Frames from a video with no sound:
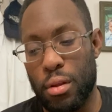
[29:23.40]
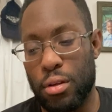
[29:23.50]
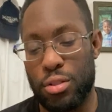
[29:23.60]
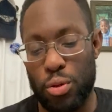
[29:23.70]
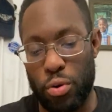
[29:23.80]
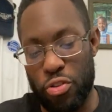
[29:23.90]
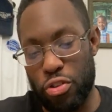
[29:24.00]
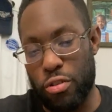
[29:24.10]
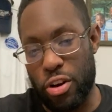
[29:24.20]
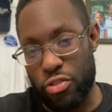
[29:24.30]
So once you
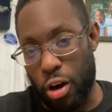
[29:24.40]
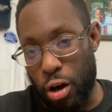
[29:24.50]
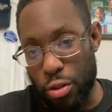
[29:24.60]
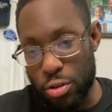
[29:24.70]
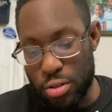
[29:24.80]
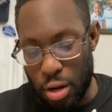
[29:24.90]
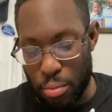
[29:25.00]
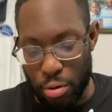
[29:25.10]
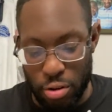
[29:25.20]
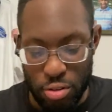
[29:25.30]
crunch all those
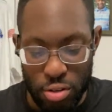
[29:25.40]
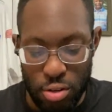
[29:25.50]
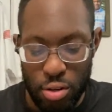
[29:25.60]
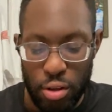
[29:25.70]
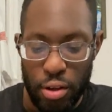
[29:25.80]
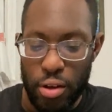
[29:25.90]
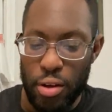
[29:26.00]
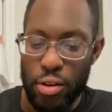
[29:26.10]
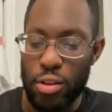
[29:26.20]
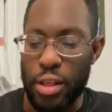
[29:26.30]
numbers,
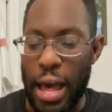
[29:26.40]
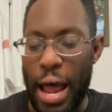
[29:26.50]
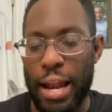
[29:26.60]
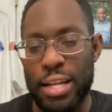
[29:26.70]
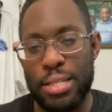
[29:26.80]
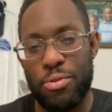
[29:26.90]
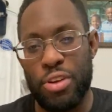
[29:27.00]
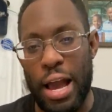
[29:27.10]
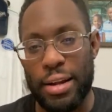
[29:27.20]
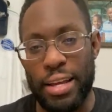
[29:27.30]
do the adding and
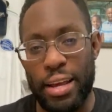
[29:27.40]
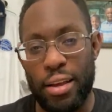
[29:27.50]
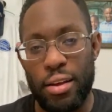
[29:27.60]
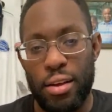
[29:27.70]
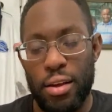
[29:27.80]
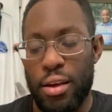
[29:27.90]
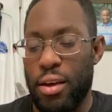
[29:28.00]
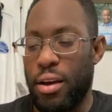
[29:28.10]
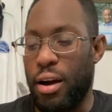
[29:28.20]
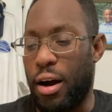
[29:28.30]
subtracting.
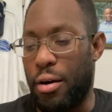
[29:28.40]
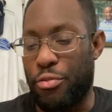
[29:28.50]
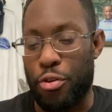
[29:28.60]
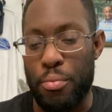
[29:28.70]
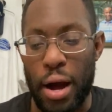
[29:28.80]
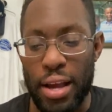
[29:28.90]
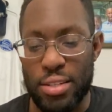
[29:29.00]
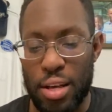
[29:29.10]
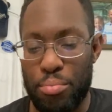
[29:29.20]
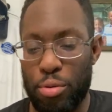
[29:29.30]
For my
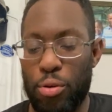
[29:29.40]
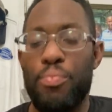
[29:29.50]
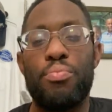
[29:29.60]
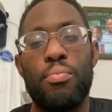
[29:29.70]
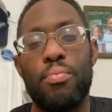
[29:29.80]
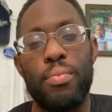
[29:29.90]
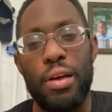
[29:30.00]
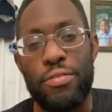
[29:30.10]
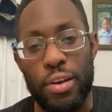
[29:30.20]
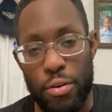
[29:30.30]
example,
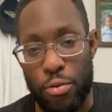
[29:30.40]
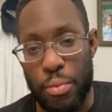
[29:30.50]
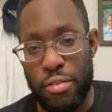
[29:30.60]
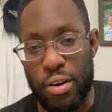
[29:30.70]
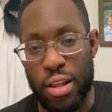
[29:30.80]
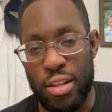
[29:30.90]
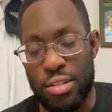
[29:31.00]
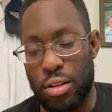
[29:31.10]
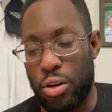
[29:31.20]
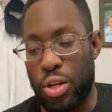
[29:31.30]
if it were me running
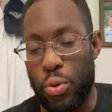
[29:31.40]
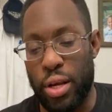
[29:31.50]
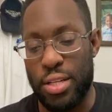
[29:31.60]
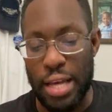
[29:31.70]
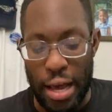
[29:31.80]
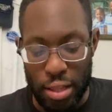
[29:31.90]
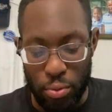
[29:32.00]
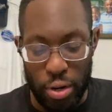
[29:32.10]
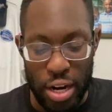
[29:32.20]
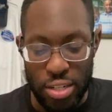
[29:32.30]
this load doing exactly
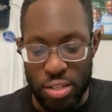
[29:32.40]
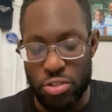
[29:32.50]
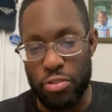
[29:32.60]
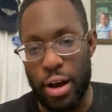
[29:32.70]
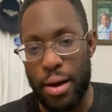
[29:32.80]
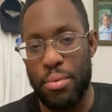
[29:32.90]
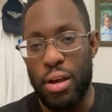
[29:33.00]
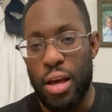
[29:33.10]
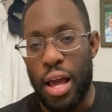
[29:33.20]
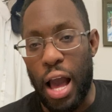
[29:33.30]
what I just described,
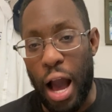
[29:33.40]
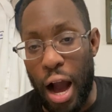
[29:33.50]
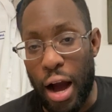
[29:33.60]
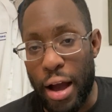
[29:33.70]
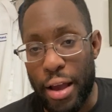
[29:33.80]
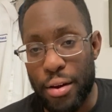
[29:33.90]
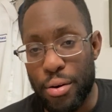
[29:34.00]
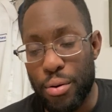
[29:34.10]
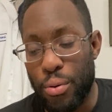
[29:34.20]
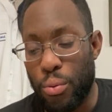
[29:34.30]
I
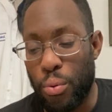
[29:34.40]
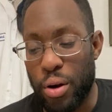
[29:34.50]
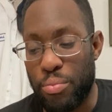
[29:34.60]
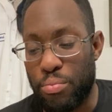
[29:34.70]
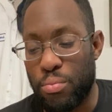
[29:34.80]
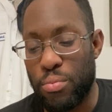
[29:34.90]
would